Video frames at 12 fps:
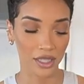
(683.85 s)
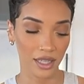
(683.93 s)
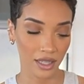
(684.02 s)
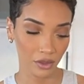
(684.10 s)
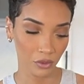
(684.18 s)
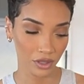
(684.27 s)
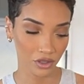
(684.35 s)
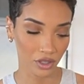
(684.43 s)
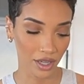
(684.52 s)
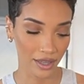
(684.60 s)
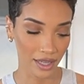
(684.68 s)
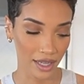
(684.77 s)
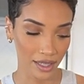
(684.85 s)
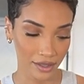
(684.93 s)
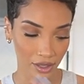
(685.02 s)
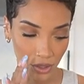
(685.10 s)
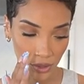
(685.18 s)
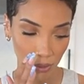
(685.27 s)
I kind of want to try
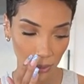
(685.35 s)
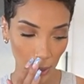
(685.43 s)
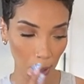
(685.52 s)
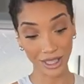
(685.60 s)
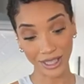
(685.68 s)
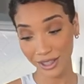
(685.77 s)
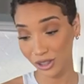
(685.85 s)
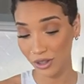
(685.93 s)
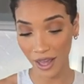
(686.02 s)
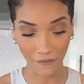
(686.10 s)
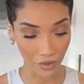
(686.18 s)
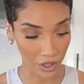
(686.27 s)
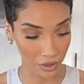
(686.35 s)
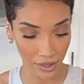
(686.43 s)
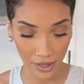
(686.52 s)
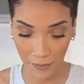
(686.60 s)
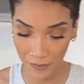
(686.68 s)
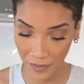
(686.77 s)
that too. So let's do that
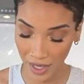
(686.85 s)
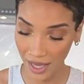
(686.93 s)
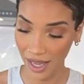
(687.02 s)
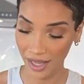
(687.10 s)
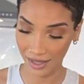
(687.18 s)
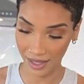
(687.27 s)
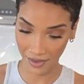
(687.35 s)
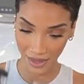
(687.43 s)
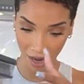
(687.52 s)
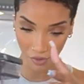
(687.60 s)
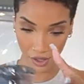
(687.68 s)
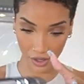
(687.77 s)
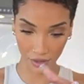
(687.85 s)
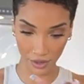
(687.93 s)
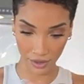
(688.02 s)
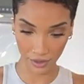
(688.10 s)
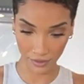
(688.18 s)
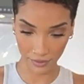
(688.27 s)
first and see if that works.